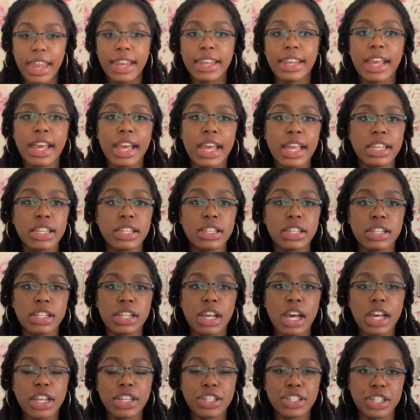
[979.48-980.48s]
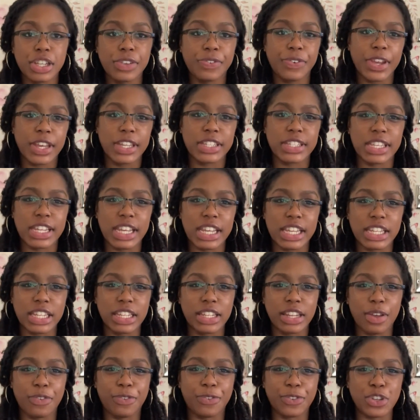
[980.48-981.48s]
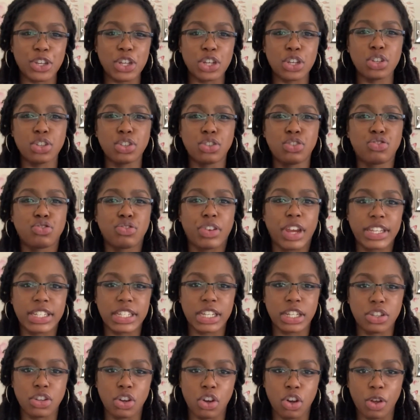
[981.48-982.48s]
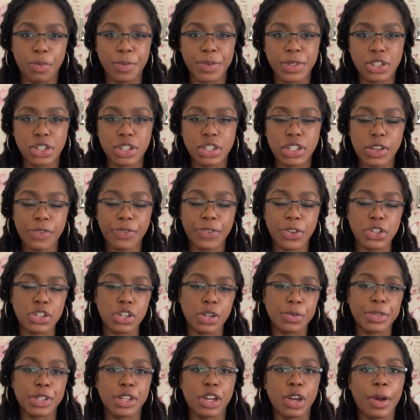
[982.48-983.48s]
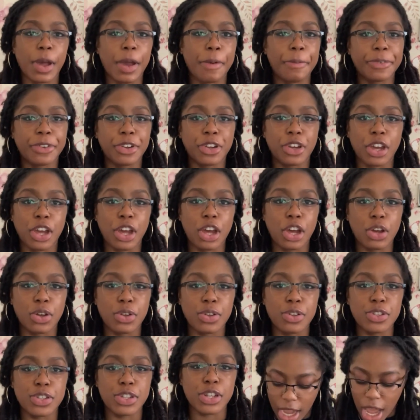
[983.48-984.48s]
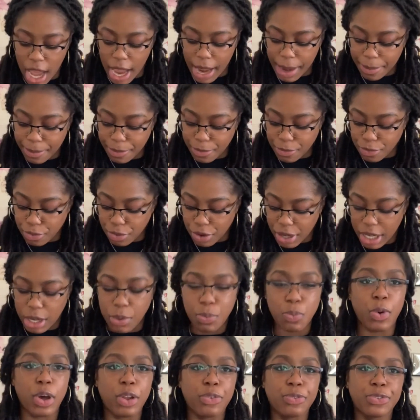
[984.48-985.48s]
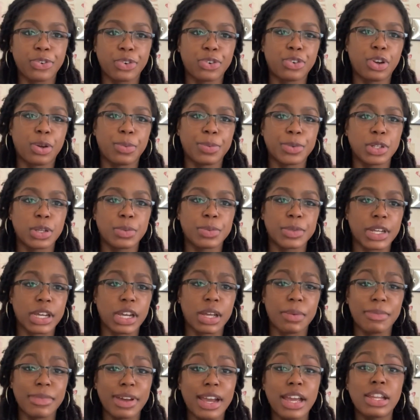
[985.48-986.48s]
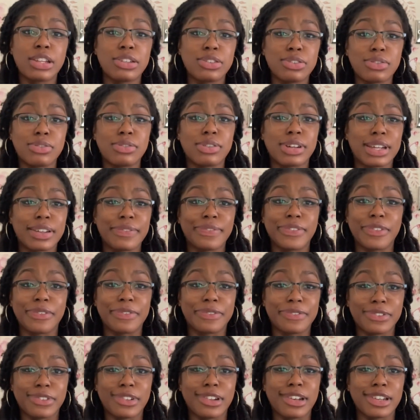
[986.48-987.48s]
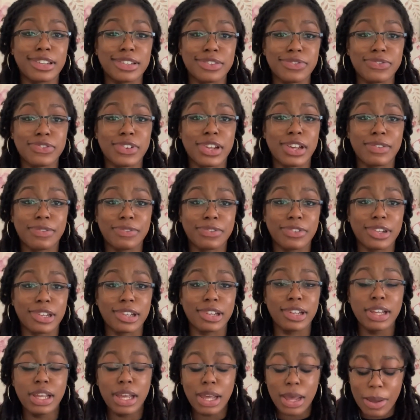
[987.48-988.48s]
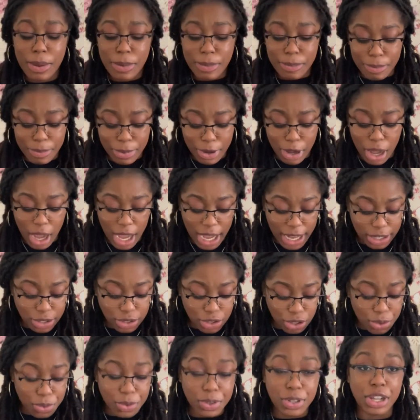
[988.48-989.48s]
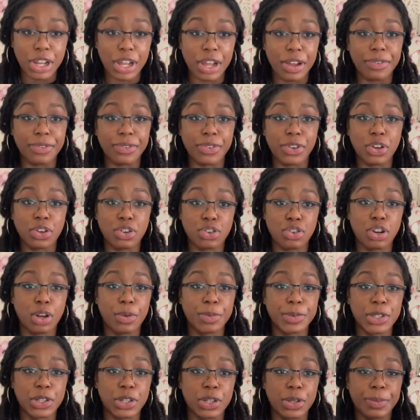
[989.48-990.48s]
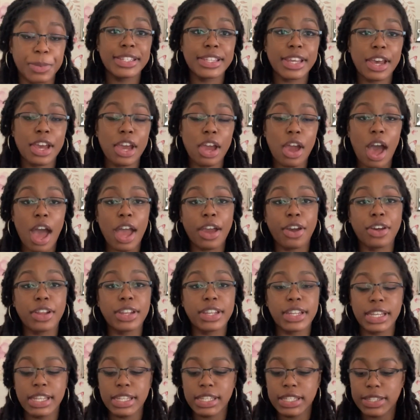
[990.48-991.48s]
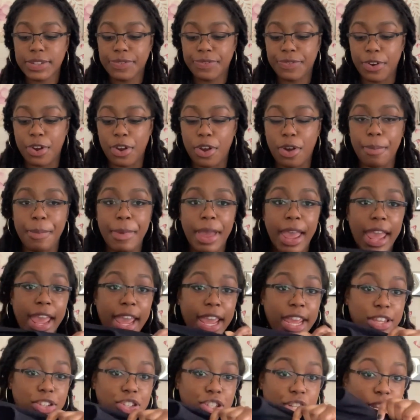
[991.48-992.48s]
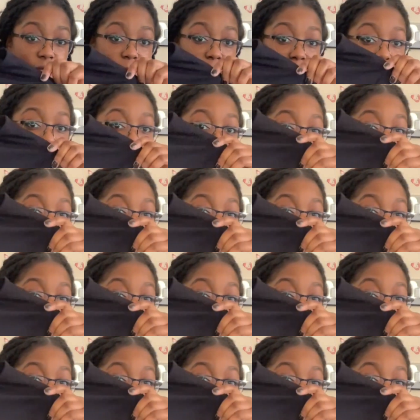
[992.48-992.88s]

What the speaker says: And then the last two things, I needed a few dressy tops, just a few tops to go out with the girls. I'm really one for crop tops. Like, I might not have the flies flat, but I do love a crop top. So I got this from H&M.